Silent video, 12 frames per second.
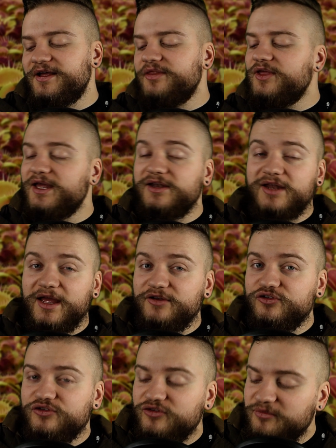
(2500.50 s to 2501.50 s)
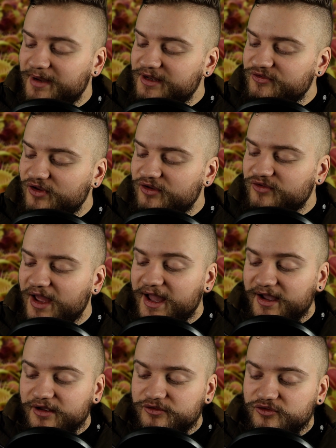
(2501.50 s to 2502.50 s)
The Endangered Species
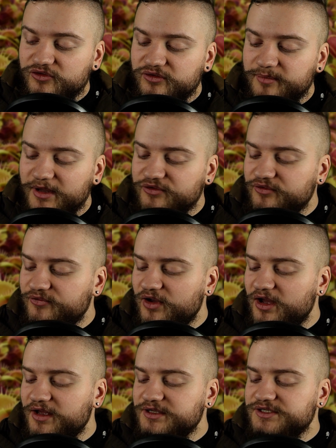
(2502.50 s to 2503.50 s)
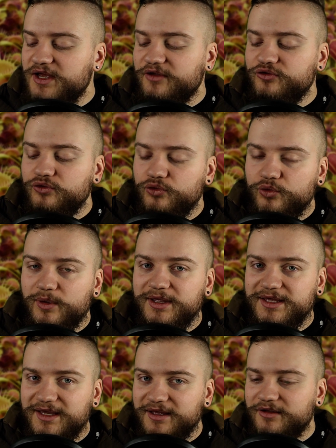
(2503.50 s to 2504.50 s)
Act specifies a
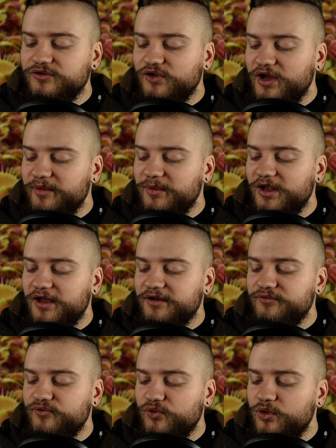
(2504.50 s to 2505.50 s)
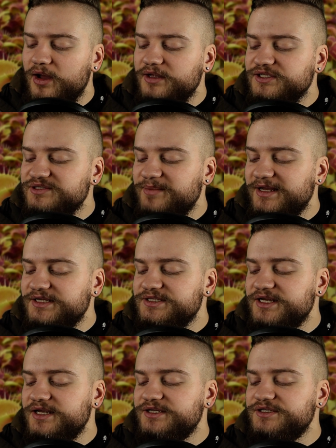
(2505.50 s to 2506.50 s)
2-year timeline for a
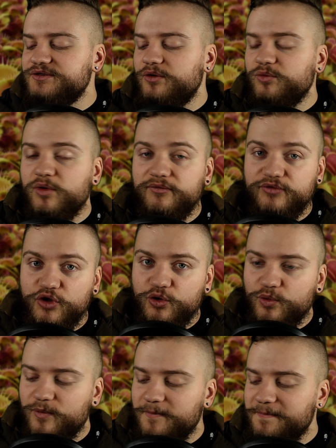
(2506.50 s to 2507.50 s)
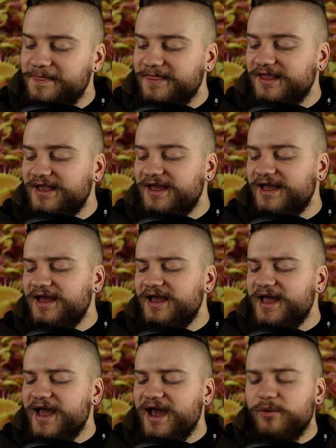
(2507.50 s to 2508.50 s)
species review.
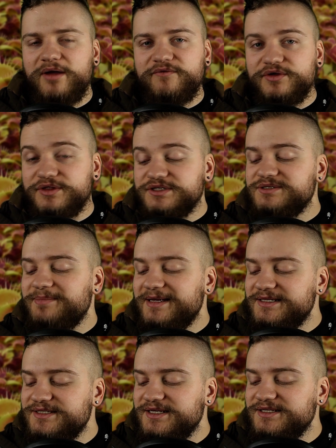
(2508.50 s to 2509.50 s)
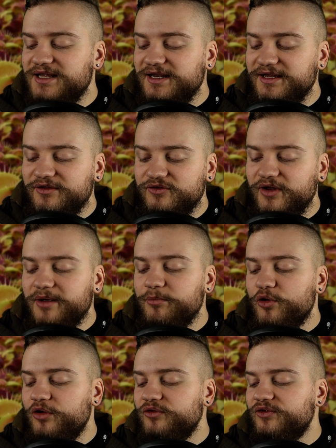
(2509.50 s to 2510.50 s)
However, the species listing
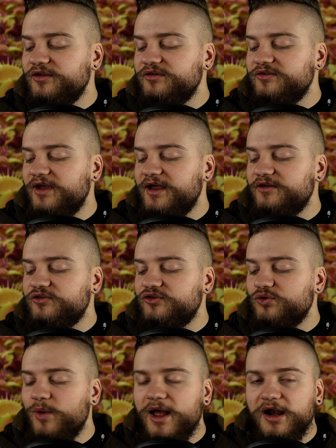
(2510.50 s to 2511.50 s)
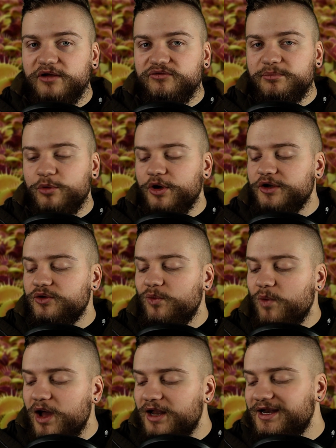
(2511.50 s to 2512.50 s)
process takes
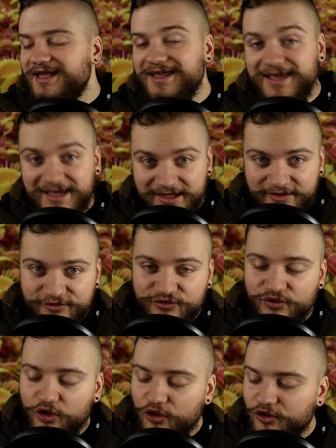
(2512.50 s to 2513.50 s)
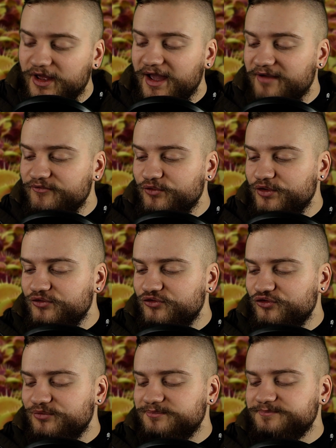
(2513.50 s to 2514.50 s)
12.1 years on average.